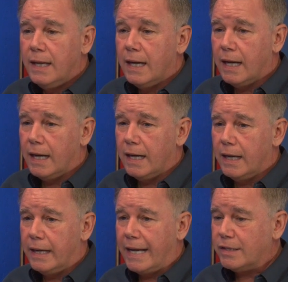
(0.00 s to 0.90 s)

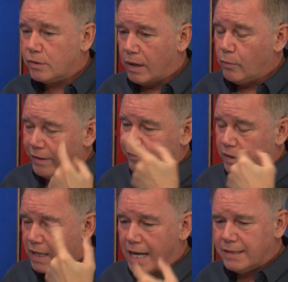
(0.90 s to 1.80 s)
uh, and so I went for
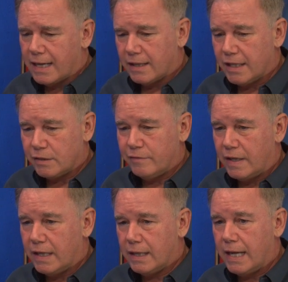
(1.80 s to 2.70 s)
a contact lens
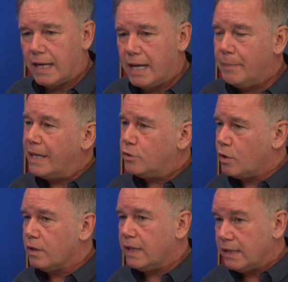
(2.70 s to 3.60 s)
fitting, and I met
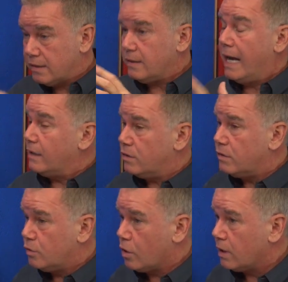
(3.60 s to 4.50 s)
Charlize as
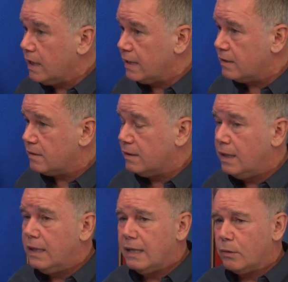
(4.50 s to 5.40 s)
Charlize.
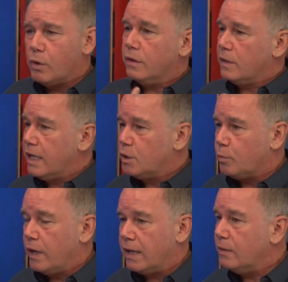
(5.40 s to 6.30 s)
They were on their lunch
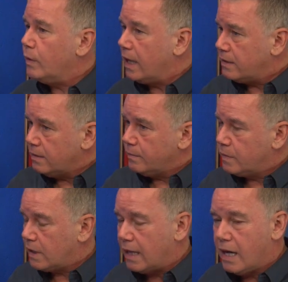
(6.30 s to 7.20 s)
break, and we got to
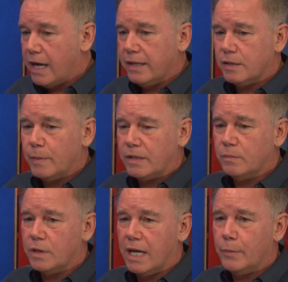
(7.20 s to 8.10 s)
say hi and spend
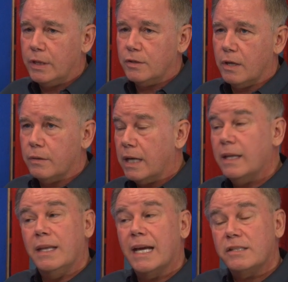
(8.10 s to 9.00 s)
some time with each other. And
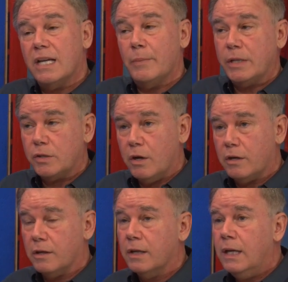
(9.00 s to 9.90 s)
the next time I saw
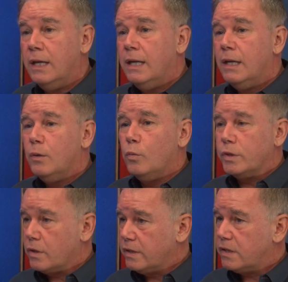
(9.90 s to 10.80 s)
her
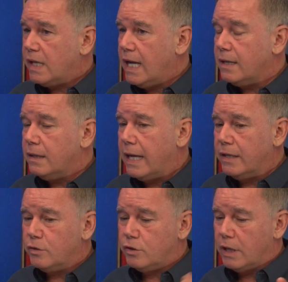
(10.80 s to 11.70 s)
was on set,
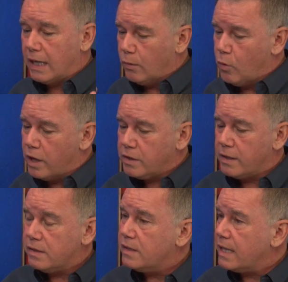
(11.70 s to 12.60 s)
and she, and I walked
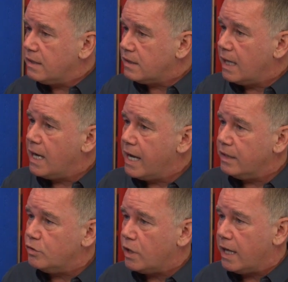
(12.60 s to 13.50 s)
onto the set to say hi
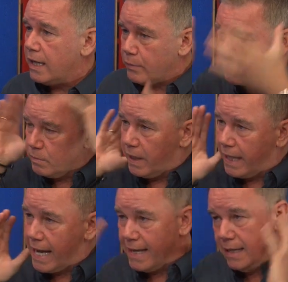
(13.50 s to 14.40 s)
to Jay. I was in my
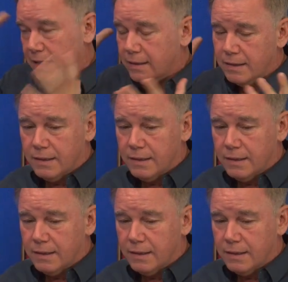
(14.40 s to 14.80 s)
Hannity.